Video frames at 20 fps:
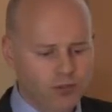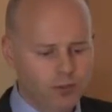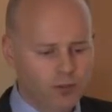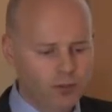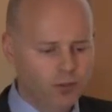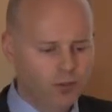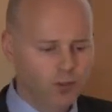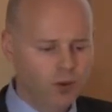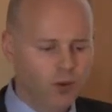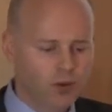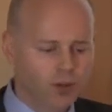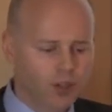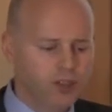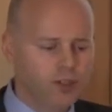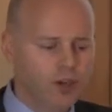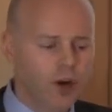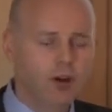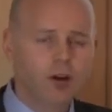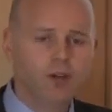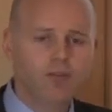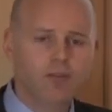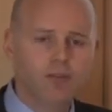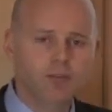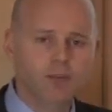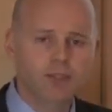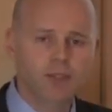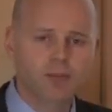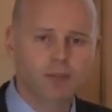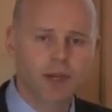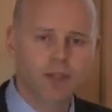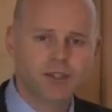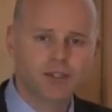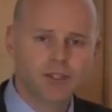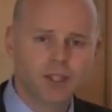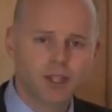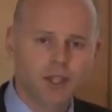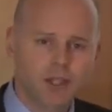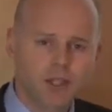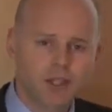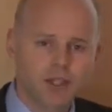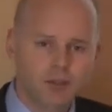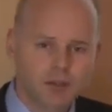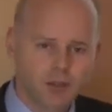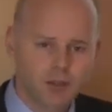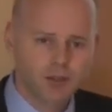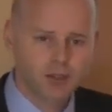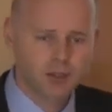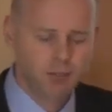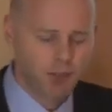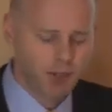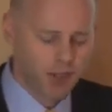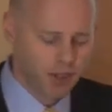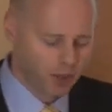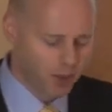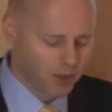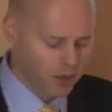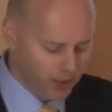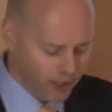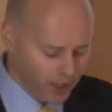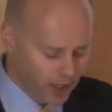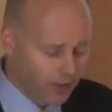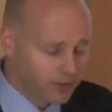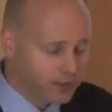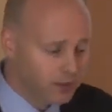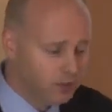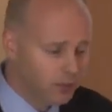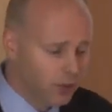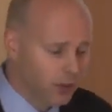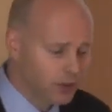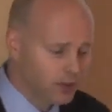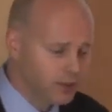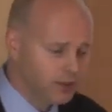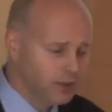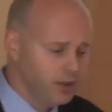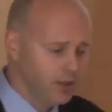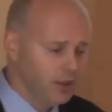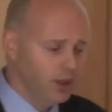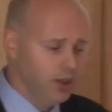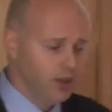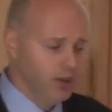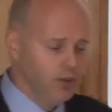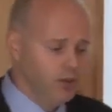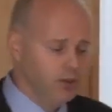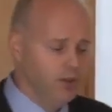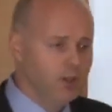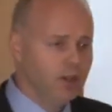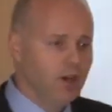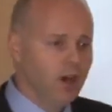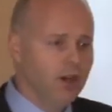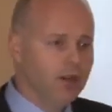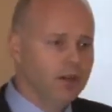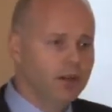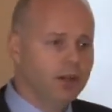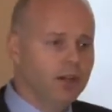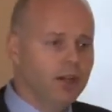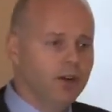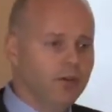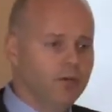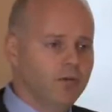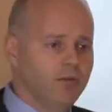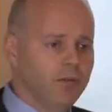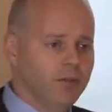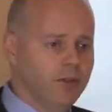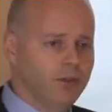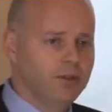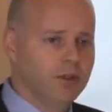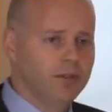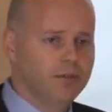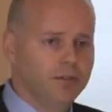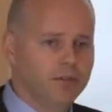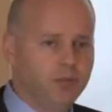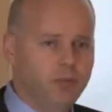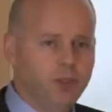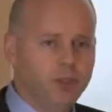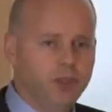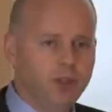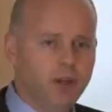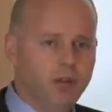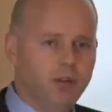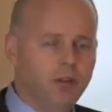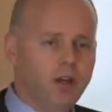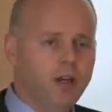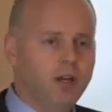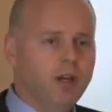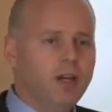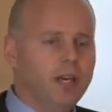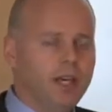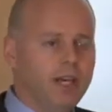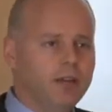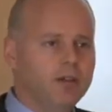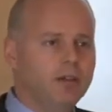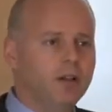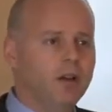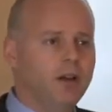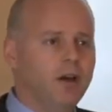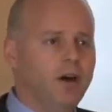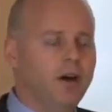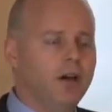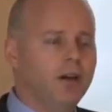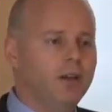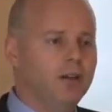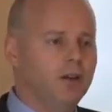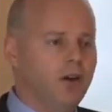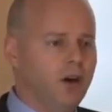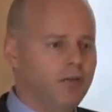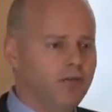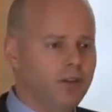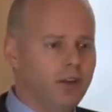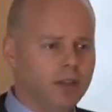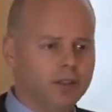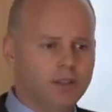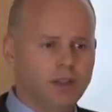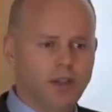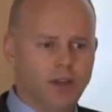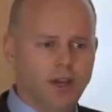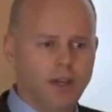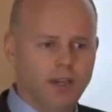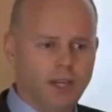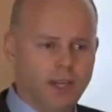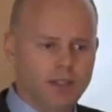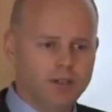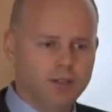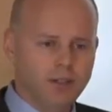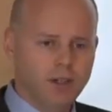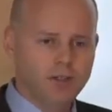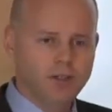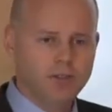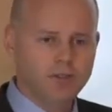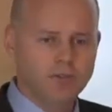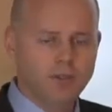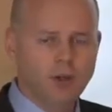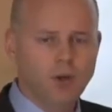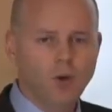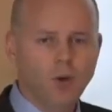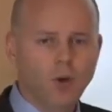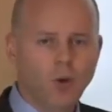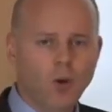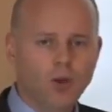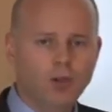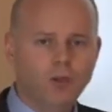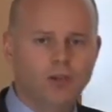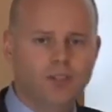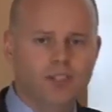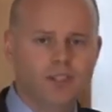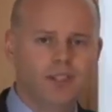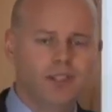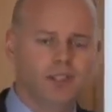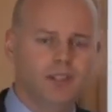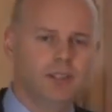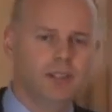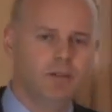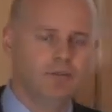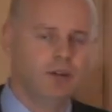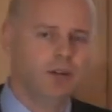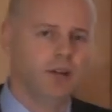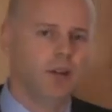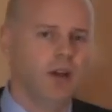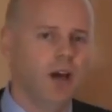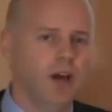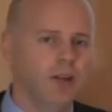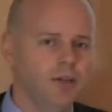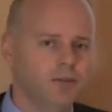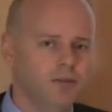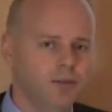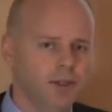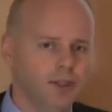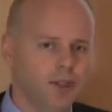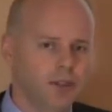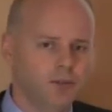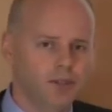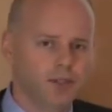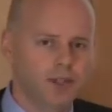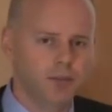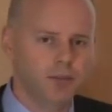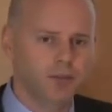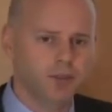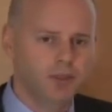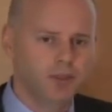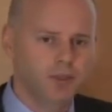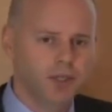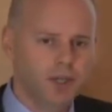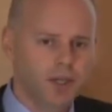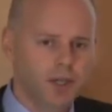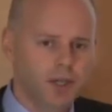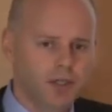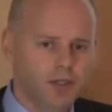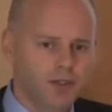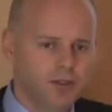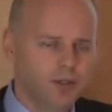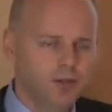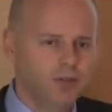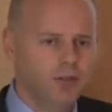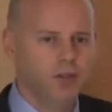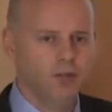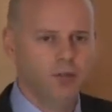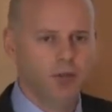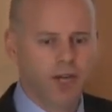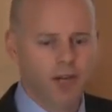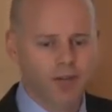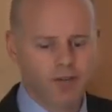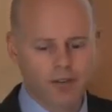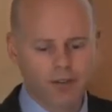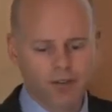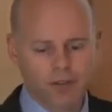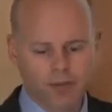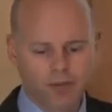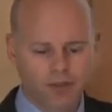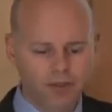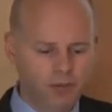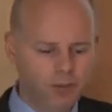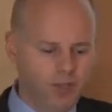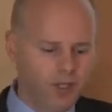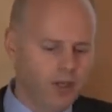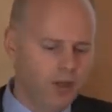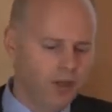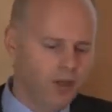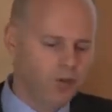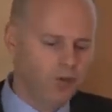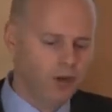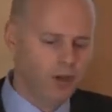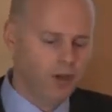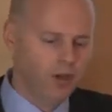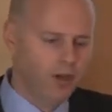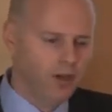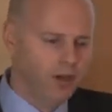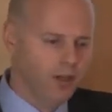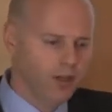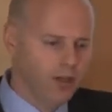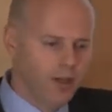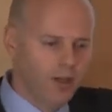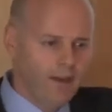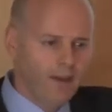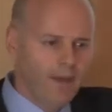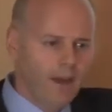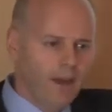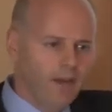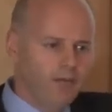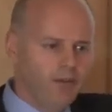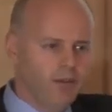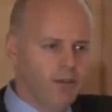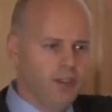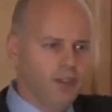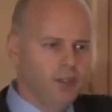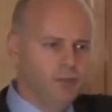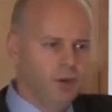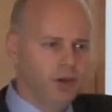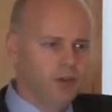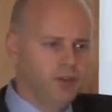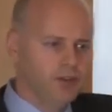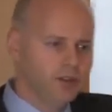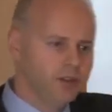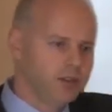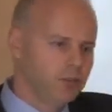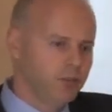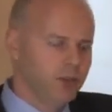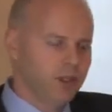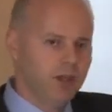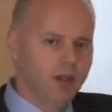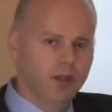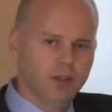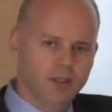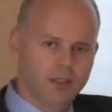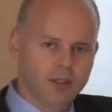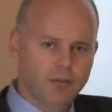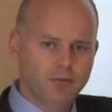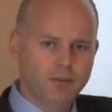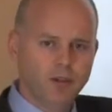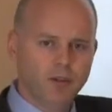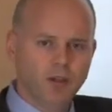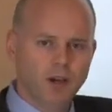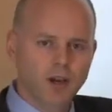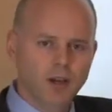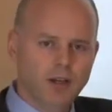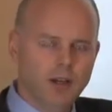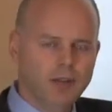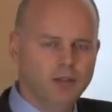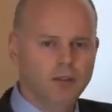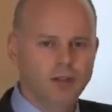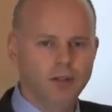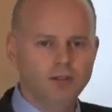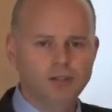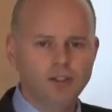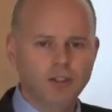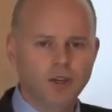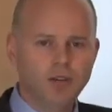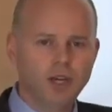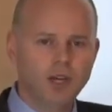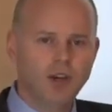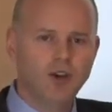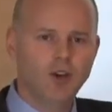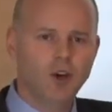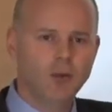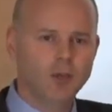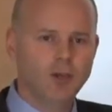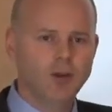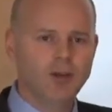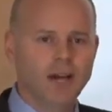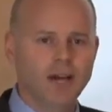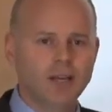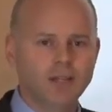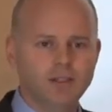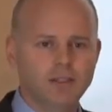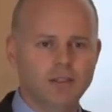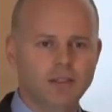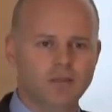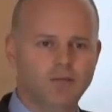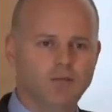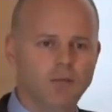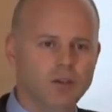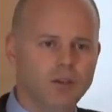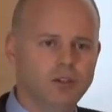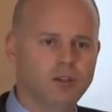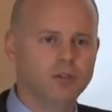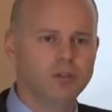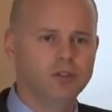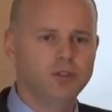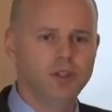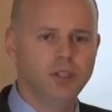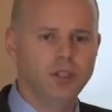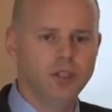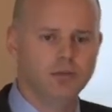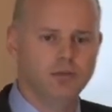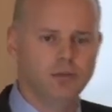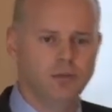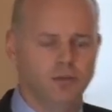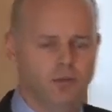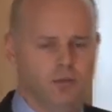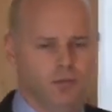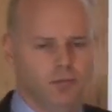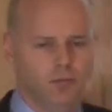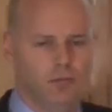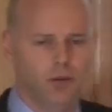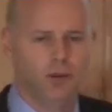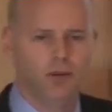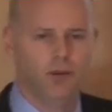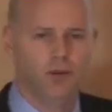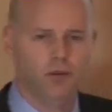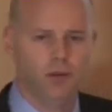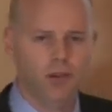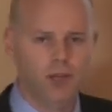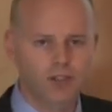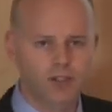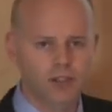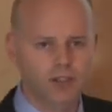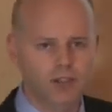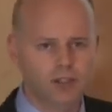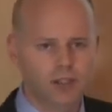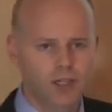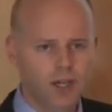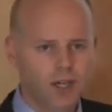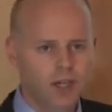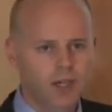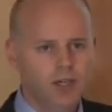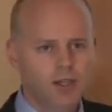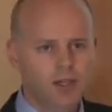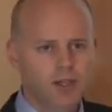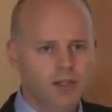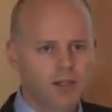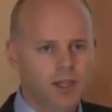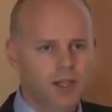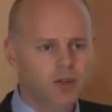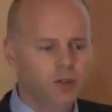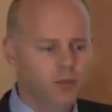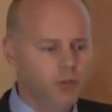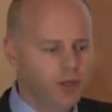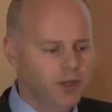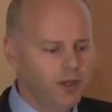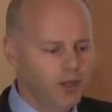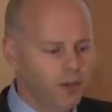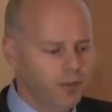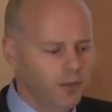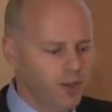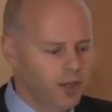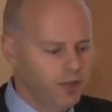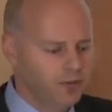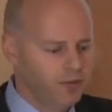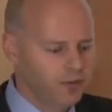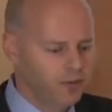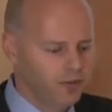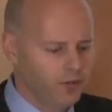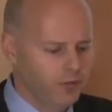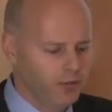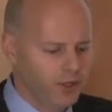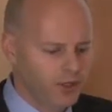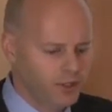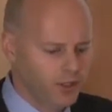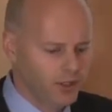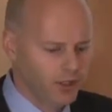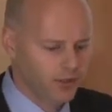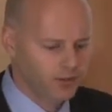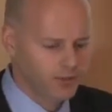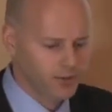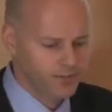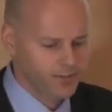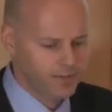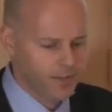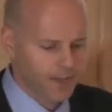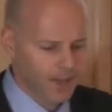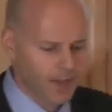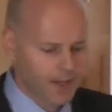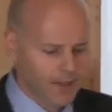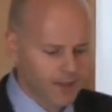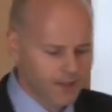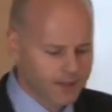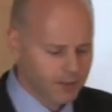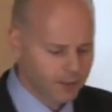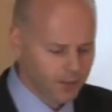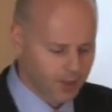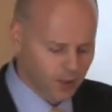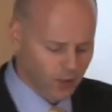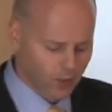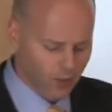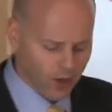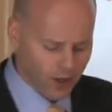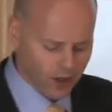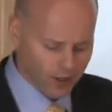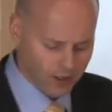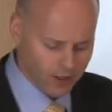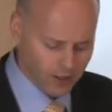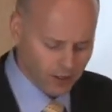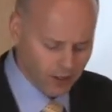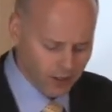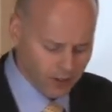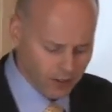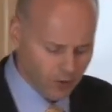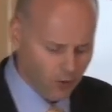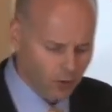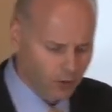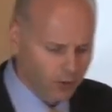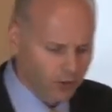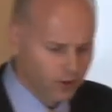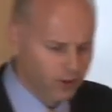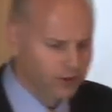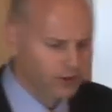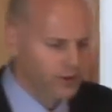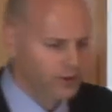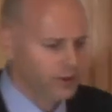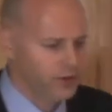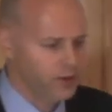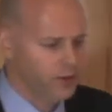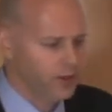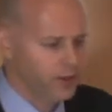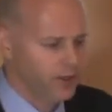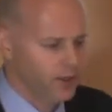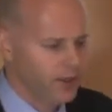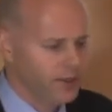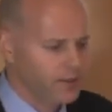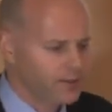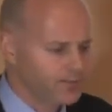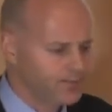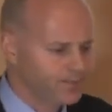what we call the geography mismatch, because depending on your accounting policy, you can either account for the derivative P&L in the line of the underlying hedged item, or it could sit in a different line in your income statement. So you would have the derivative P&L in one line, have the exposures P&L in a different line, and you don't show the economic reality of what you achieved with your hedges. So that could be another benefit from hedge accounting. That's typically why one would consider doing that.